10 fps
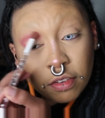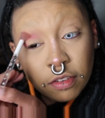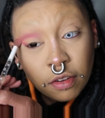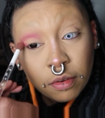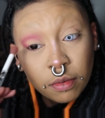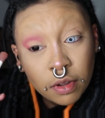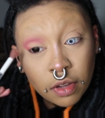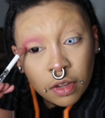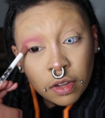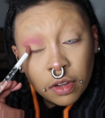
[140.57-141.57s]
so
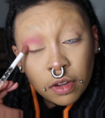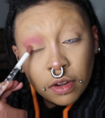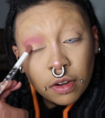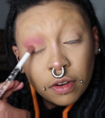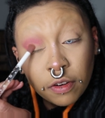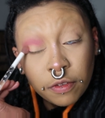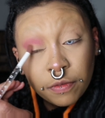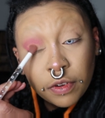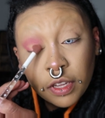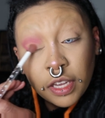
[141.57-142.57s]

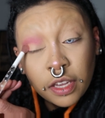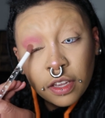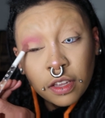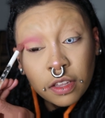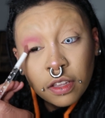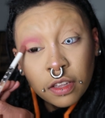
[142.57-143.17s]
hopefully